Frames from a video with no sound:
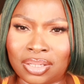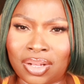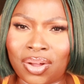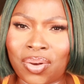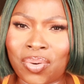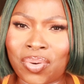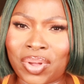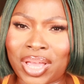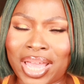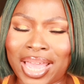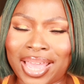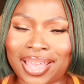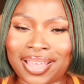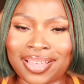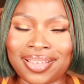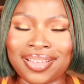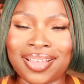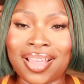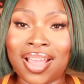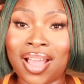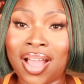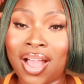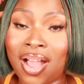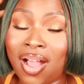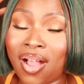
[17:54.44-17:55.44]
okay
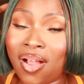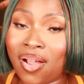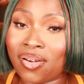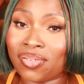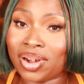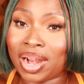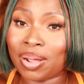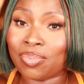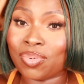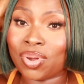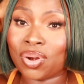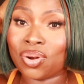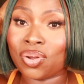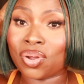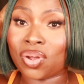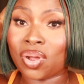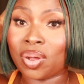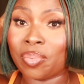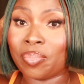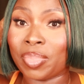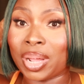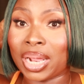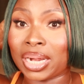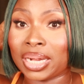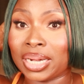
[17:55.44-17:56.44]
all right i'm gonna
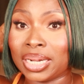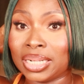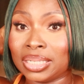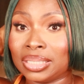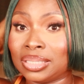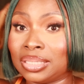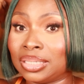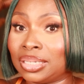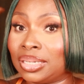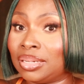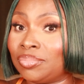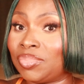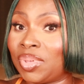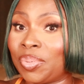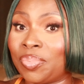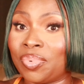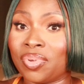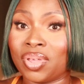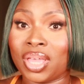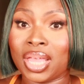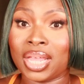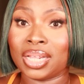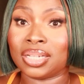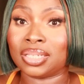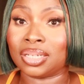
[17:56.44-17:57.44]
come back later
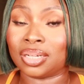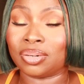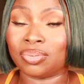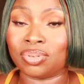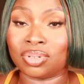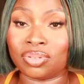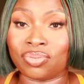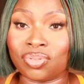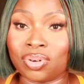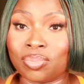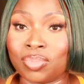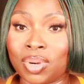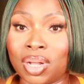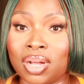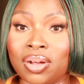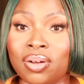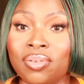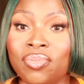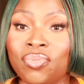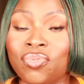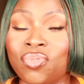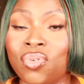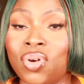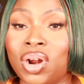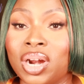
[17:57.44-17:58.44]
maybe eight hours from now
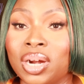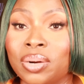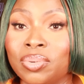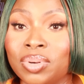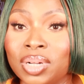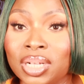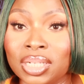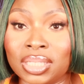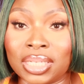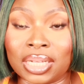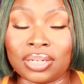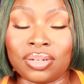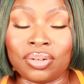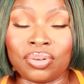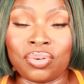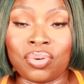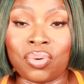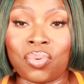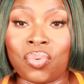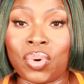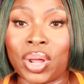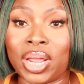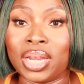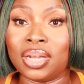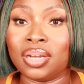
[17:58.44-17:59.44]
or four hours i don't know
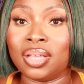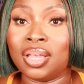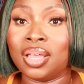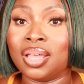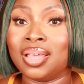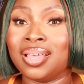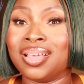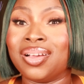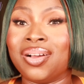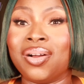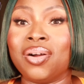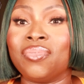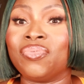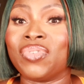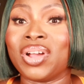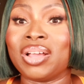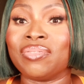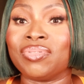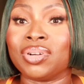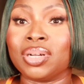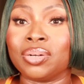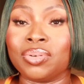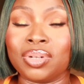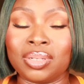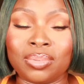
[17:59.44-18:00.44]
when or
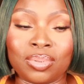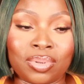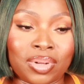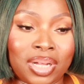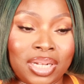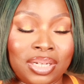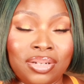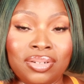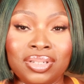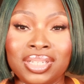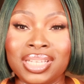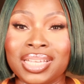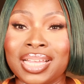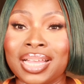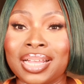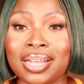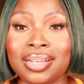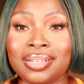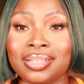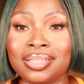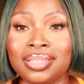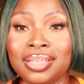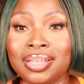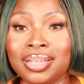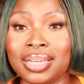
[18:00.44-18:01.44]
five hours because i don't think i
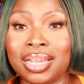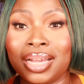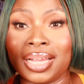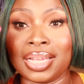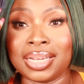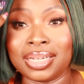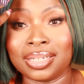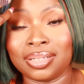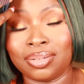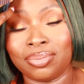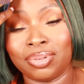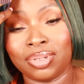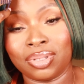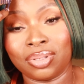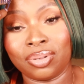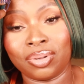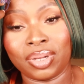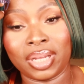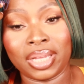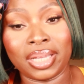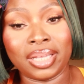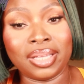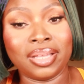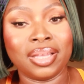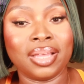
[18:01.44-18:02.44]
can say that eight hours
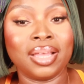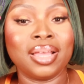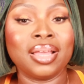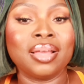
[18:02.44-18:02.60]
okay